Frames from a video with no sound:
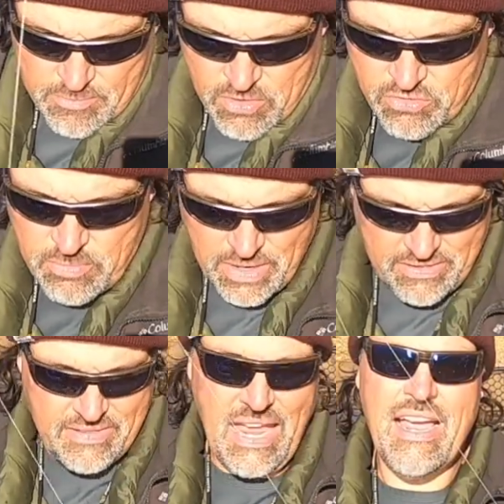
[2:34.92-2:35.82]
using my
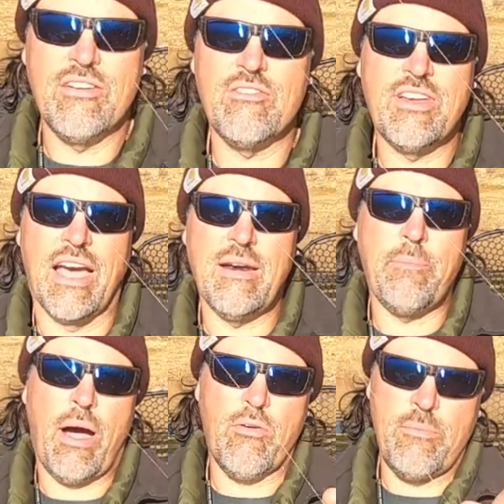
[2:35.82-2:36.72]
standard kind of
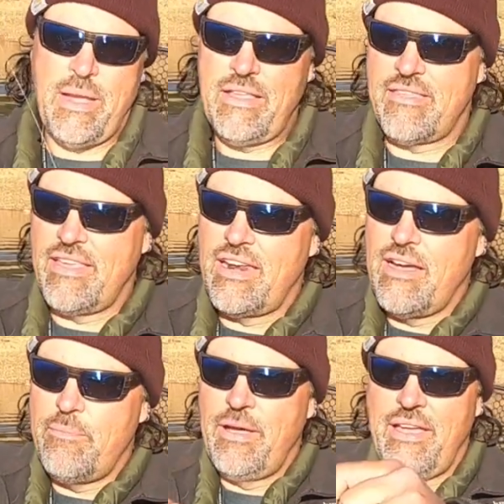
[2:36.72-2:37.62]
power bait
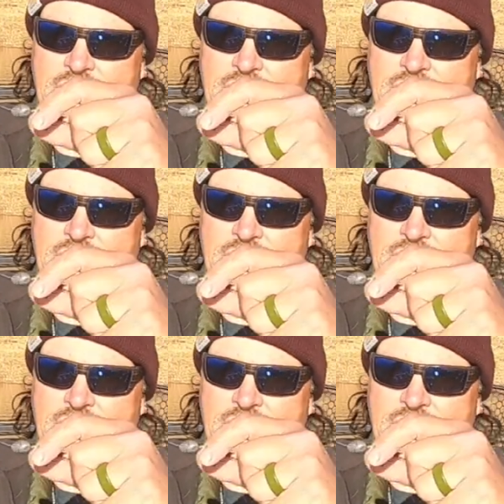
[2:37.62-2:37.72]
setup,